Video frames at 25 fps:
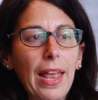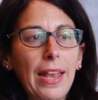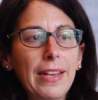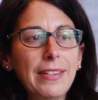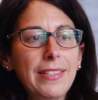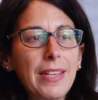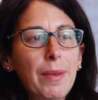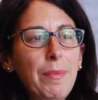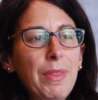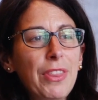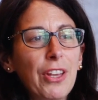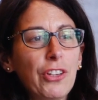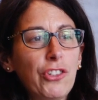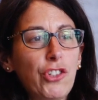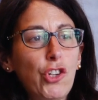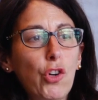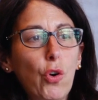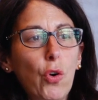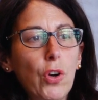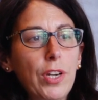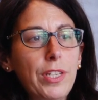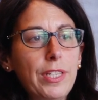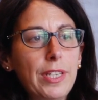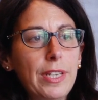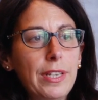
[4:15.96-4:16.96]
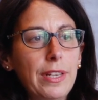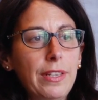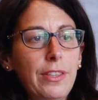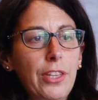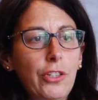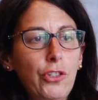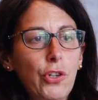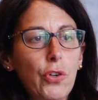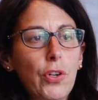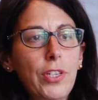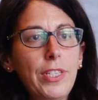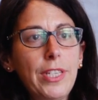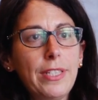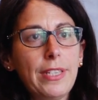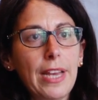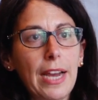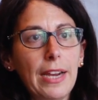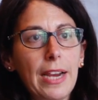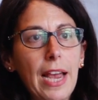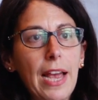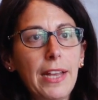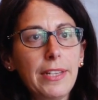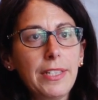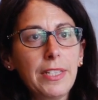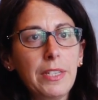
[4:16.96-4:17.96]
some of the choices
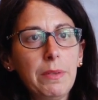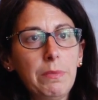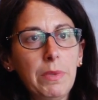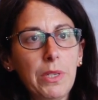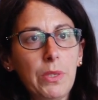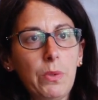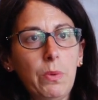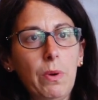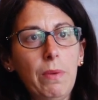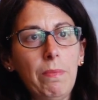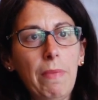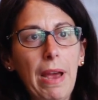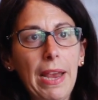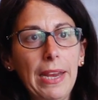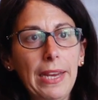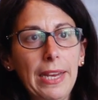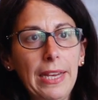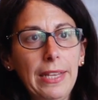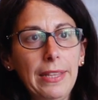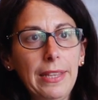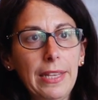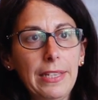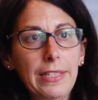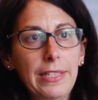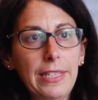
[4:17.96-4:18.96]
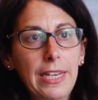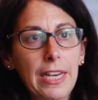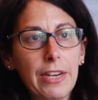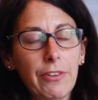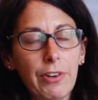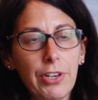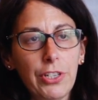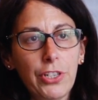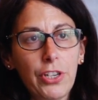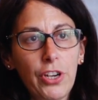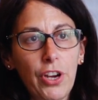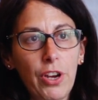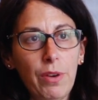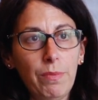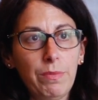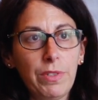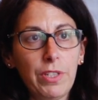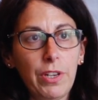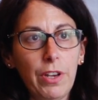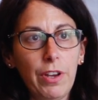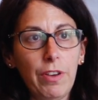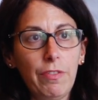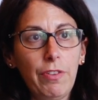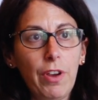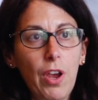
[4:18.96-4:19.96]
our customers were making this year in
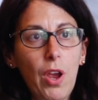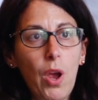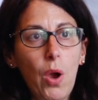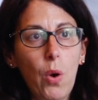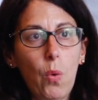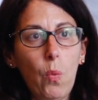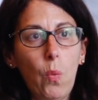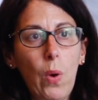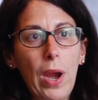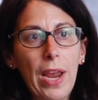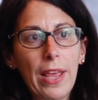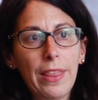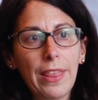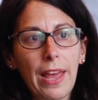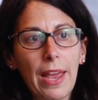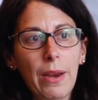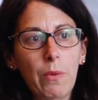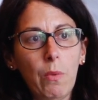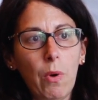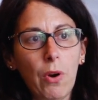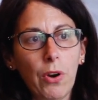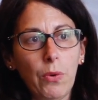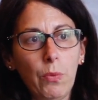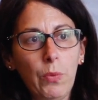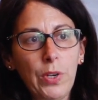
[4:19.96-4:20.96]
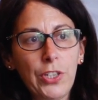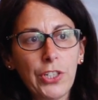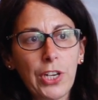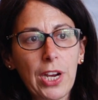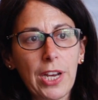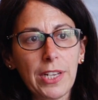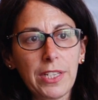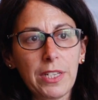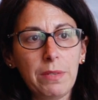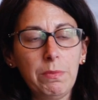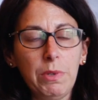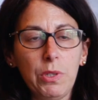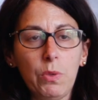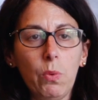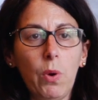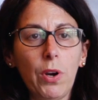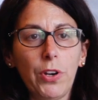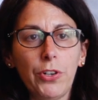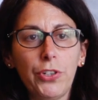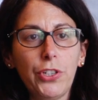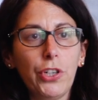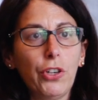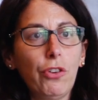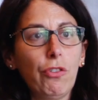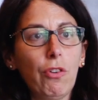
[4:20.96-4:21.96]
terms of which customers
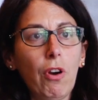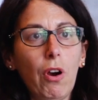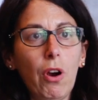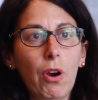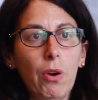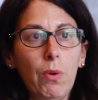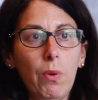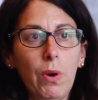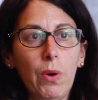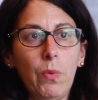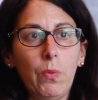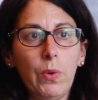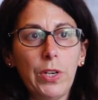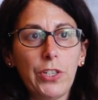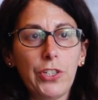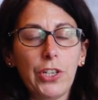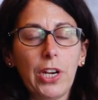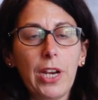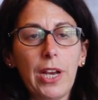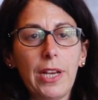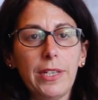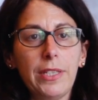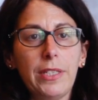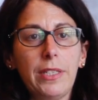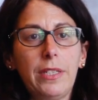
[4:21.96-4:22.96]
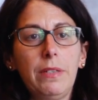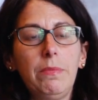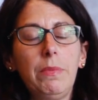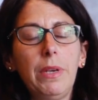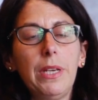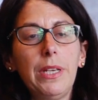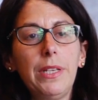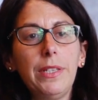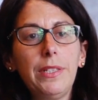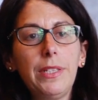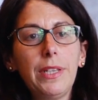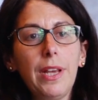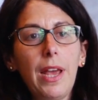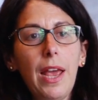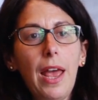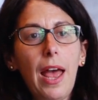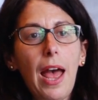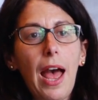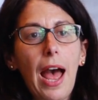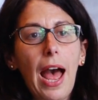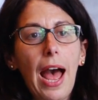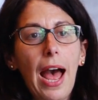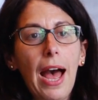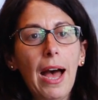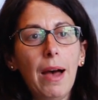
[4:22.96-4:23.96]
wanted to grow and which customers
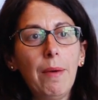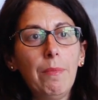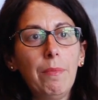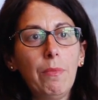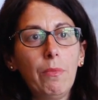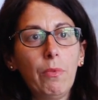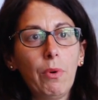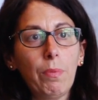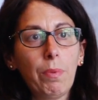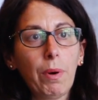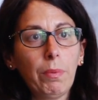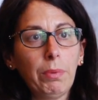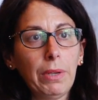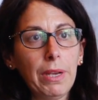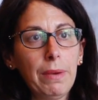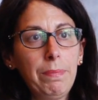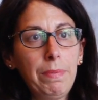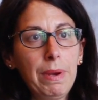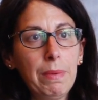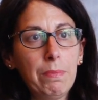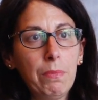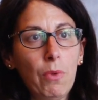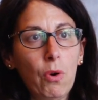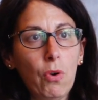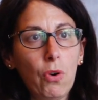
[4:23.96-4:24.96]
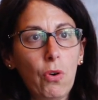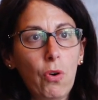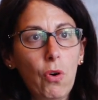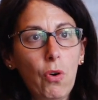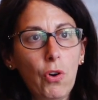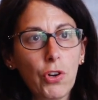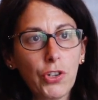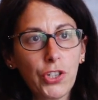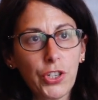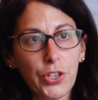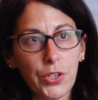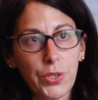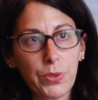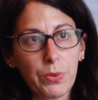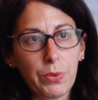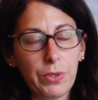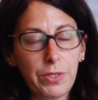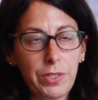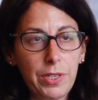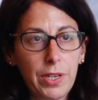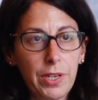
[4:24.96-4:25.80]
were probably a bit more cautious.